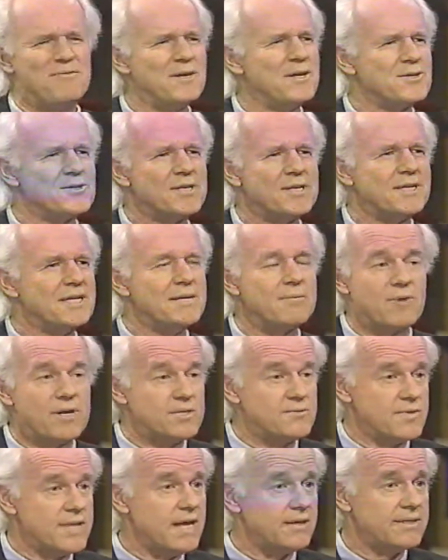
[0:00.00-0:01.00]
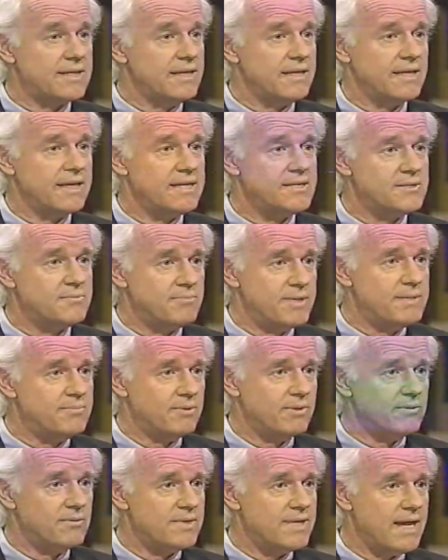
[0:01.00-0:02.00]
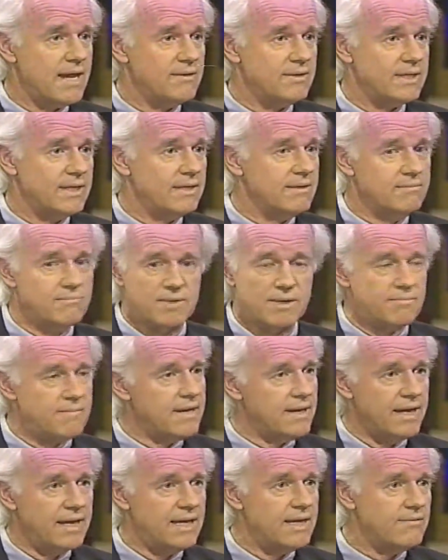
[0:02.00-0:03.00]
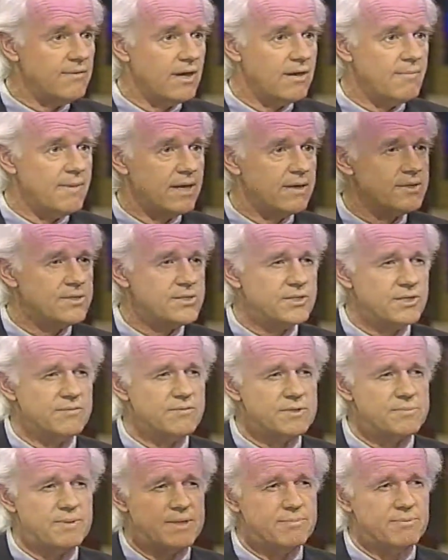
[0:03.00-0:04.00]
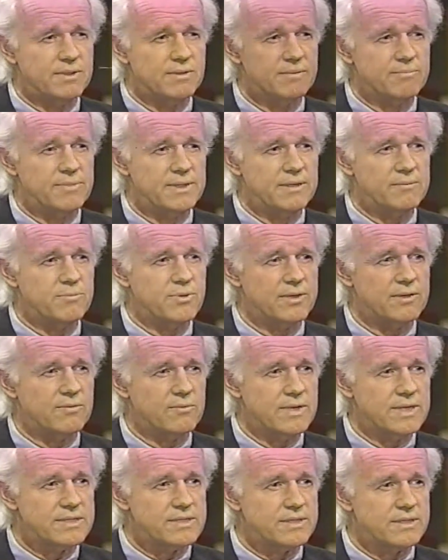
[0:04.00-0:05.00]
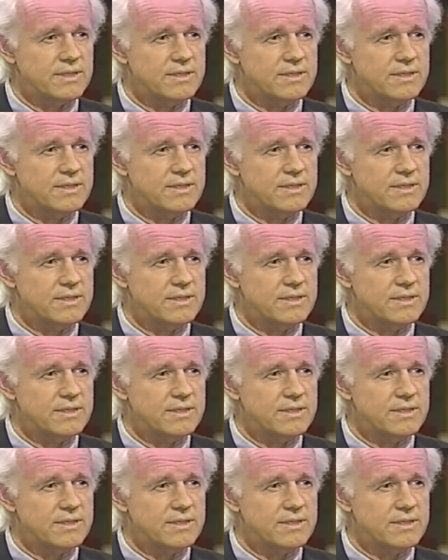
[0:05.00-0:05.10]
If he goes in and liberates without killing innocent people, without any of our American service people being put at risk,